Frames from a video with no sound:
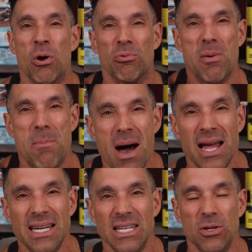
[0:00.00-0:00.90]

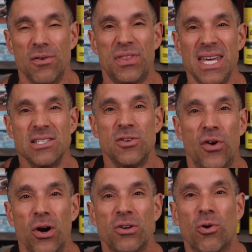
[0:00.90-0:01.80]
reminding you of things you've
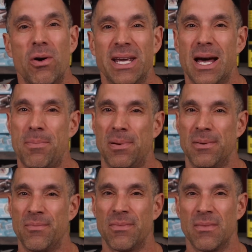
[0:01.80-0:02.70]
heard growing up,